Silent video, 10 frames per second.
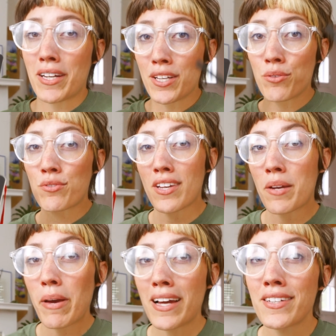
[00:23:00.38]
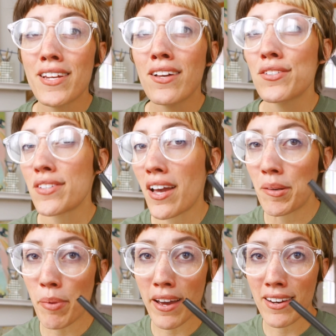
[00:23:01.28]
gonna use a Pentel
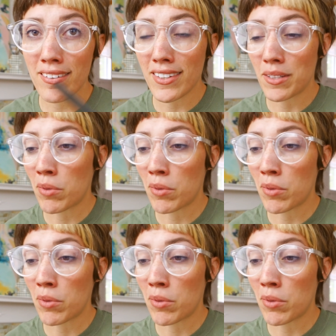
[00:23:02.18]
sign pen in